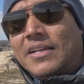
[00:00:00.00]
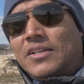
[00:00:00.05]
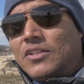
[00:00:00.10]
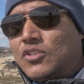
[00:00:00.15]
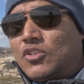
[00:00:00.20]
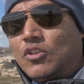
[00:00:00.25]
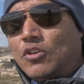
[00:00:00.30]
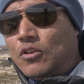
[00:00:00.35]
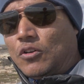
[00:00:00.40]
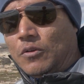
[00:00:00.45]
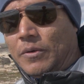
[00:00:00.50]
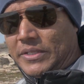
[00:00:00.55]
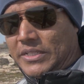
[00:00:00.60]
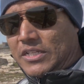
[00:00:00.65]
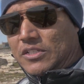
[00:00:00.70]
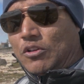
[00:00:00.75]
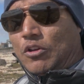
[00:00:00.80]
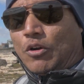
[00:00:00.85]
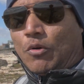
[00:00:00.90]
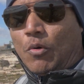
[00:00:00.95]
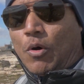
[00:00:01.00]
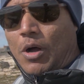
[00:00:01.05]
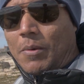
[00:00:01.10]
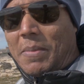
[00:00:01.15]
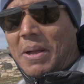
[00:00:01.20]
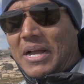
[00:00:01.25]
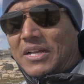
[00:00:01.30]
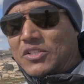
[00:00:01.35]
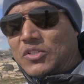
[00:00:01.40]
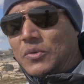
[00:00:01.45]
So we're just gonna walk
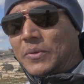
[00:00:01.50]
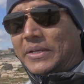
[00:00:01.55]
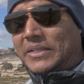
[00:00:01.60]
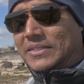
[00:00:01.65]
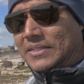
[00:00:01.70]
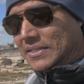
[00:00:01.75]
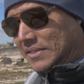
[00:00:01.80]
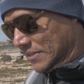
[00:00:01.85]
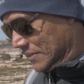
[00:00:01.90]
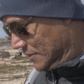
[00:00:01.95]
back to it.